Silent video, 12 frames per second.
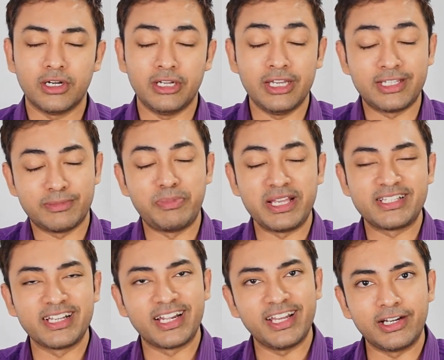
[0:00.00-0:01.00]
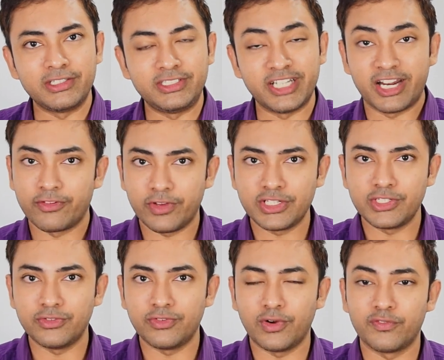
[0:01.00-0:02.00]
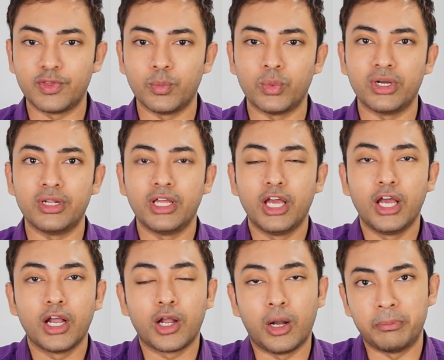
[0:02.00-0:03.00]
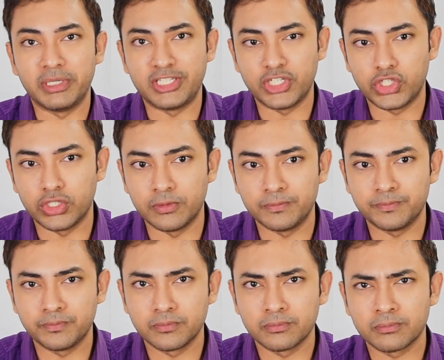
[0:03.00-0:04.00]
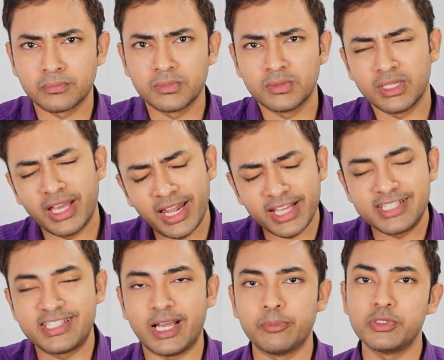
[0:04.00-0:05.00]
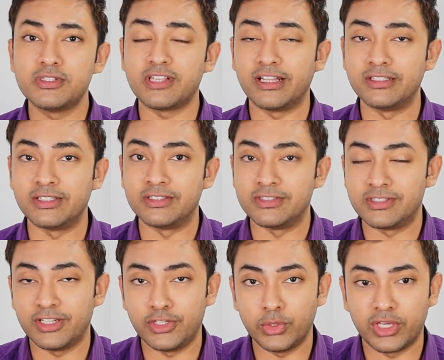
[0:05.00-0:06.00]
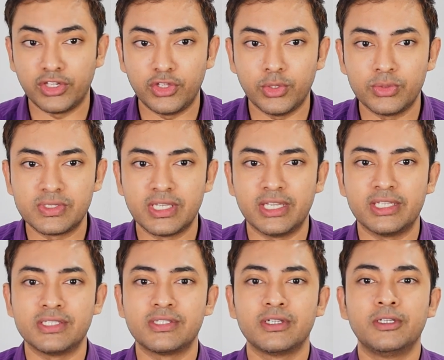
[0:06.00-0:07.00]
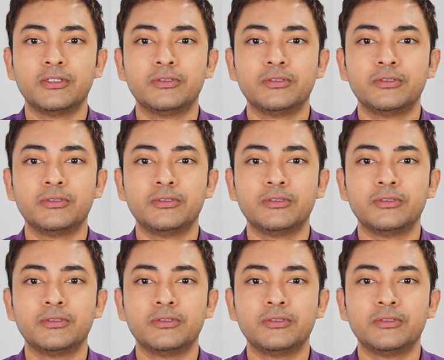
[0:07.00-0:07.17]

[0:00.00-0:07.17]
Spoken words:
it's basically a derivative of the word competition. An example sentence that you can use is,